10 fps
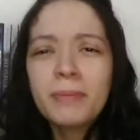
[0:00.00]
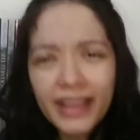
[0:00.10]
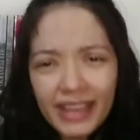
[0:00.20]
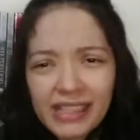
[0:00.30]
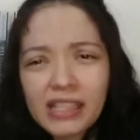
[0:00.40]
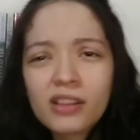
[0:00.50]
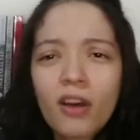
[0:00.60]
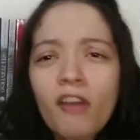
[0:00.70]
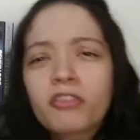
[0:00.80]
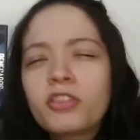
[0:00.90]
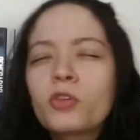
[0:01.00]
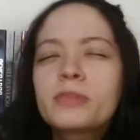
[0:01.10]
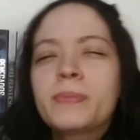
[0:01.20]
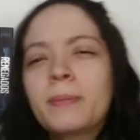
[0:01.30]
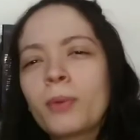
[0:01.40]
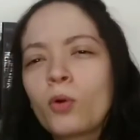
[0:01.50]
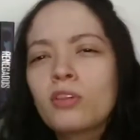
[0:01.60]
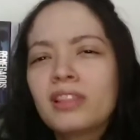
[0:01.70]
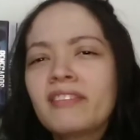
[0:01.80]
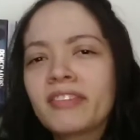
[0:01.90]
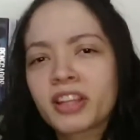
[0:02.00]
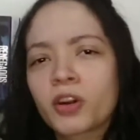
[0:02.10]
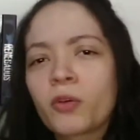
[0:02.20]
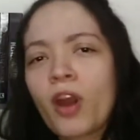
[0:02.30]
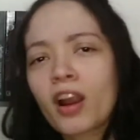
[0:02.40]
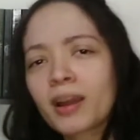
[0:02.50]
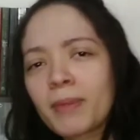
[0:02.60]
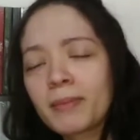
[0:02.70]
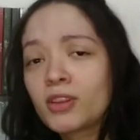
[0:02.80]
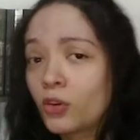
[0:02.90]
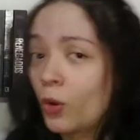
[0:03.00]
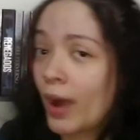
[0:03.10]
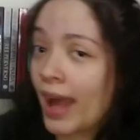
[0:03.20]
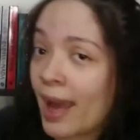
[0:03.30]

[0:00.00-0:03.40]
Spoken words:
because of those people who live under a rock and maybe don't know what